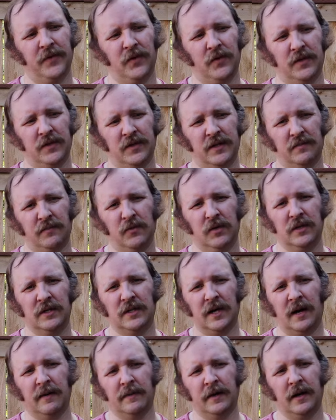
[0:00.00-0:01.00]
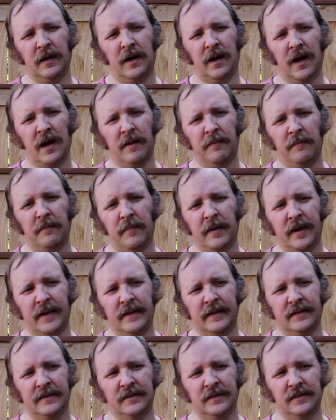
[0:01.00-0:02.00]
or more dominant hop
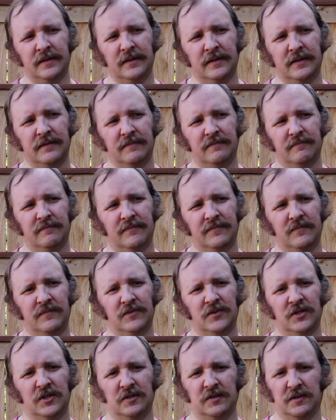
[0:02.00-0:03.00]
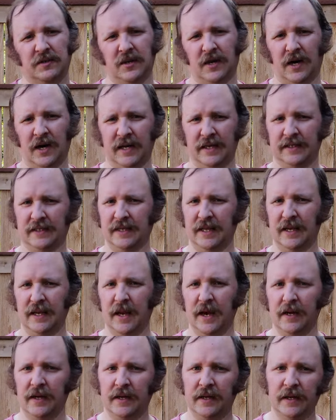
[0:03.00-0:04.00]
might just cause the
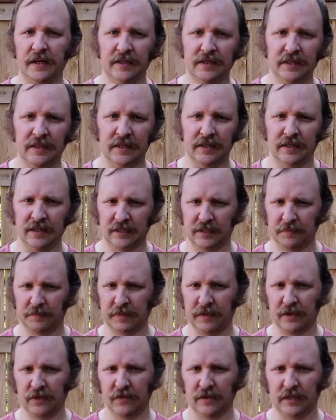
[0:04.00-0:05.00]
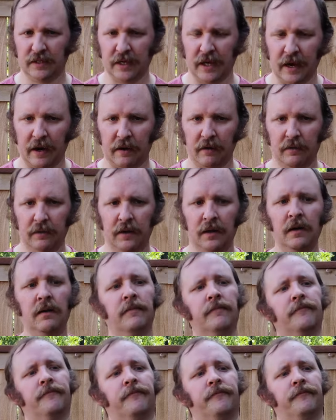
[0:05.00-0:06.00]
nuttiness to disappear entirely.
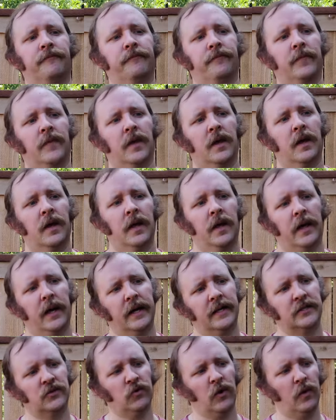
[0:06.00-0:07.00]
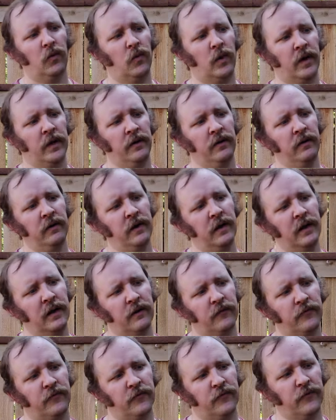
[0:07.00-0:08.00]
And so I wonder
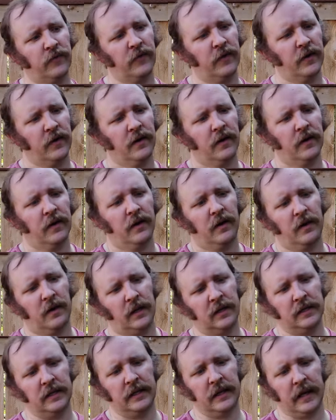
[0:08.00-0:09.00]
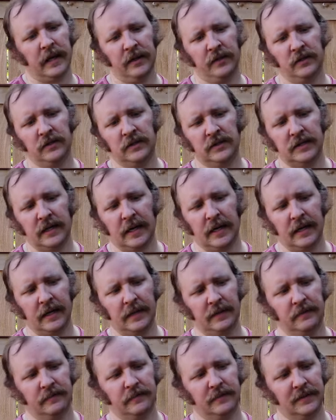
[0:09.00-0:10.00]
if on the other
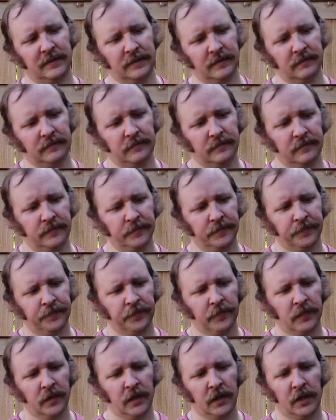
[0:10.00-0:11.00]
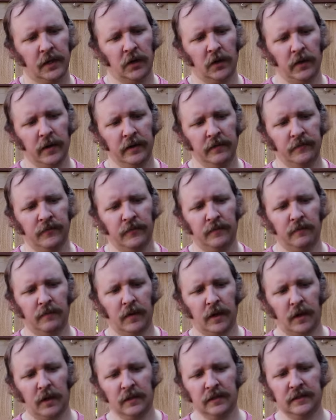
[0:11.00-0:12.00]
side, going for
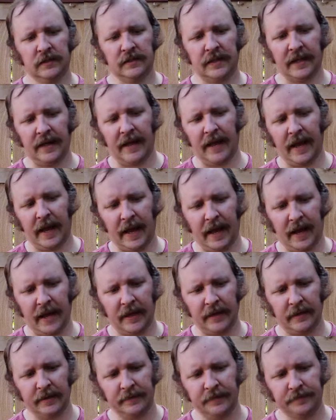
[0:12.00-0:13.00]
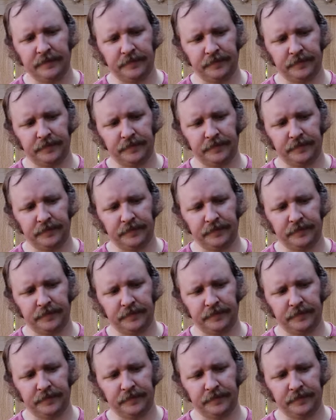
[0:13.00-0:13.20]
malts that had